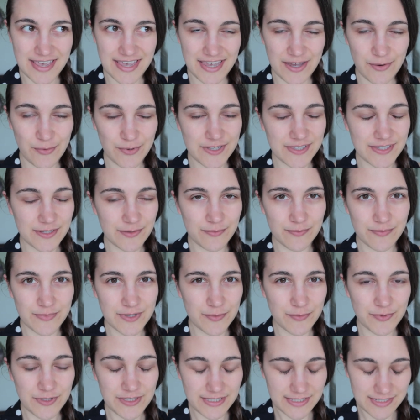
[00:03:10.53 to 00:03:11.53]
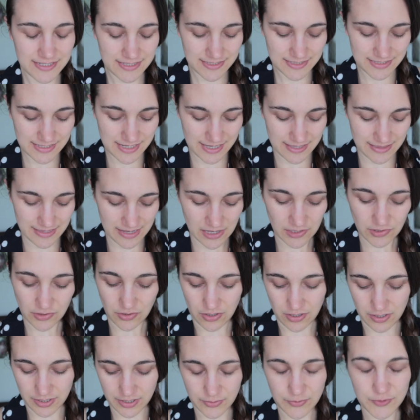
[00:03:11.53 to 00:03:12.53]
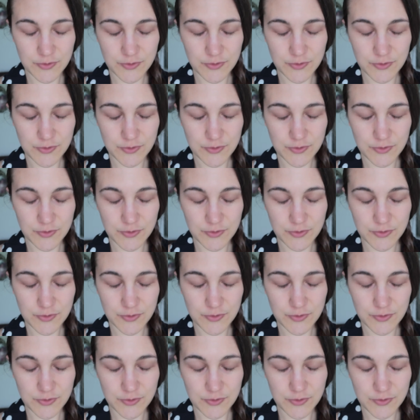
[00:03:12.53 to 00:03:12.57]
it really didn't take that long.